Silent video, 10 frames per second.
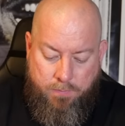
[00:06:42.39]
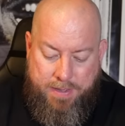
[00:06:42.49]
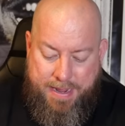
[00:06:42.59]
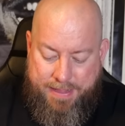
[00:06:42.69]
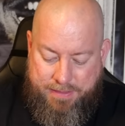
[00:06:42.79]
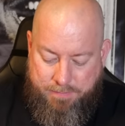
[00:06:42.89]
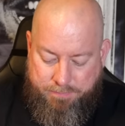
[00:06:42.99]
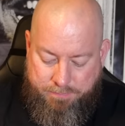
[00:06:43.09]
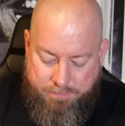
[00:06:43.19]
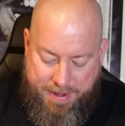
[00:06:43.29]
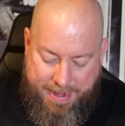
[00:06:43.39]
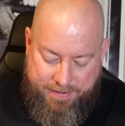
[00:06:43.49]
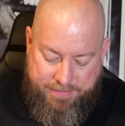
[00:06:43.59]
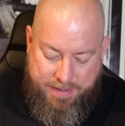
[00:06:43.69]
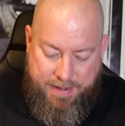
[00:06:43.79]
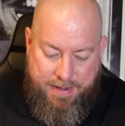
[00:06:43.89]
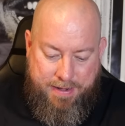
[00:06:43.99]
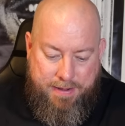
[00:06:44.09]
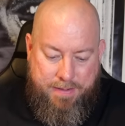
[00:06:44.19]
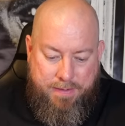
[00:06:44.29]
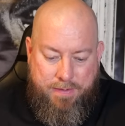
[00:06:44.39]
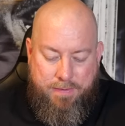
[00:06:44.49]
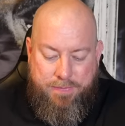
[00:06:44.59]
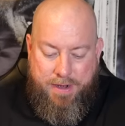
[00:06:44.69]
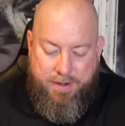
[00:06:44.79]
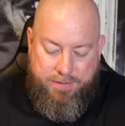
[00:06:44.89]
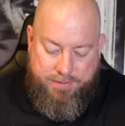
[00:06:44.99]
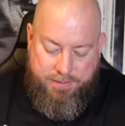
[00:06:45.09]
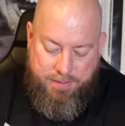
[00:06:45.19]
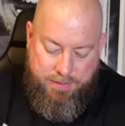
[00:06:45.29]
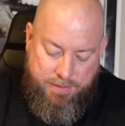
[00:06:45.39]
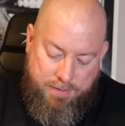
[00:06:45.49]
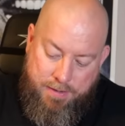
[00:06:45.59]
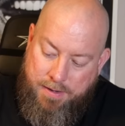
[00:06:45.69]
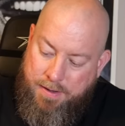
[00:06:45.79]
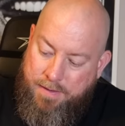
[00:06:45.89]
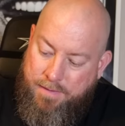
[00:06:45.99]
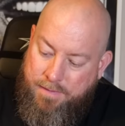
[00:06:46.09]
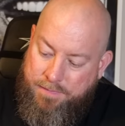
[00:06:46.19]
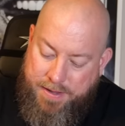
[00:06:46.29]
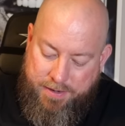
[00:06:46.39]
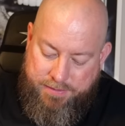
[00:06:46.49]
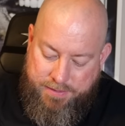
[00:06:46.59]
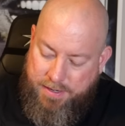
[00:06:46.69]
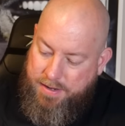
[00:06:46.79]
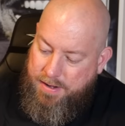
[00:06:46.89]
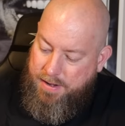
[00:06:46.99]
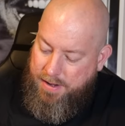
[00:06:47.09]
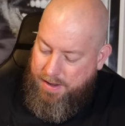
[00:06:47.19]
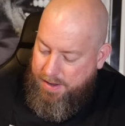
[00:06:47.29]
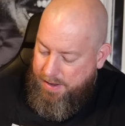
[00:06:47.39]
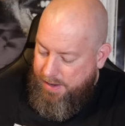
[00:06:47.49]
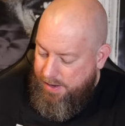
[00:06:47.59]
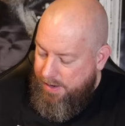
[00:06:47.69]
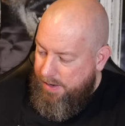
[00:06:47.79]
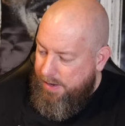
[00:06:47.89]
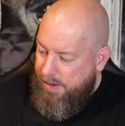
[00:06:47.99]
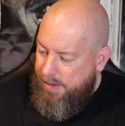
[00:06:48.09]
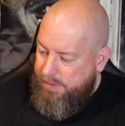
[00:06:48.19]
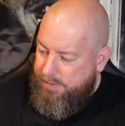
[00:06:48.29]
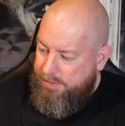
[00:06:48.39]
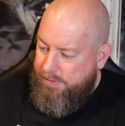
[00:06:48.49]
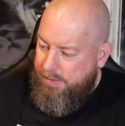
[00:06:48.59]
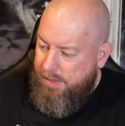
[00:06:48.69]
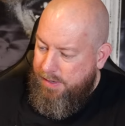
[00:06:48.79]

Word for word: We got the back thing. There's there's the Nest.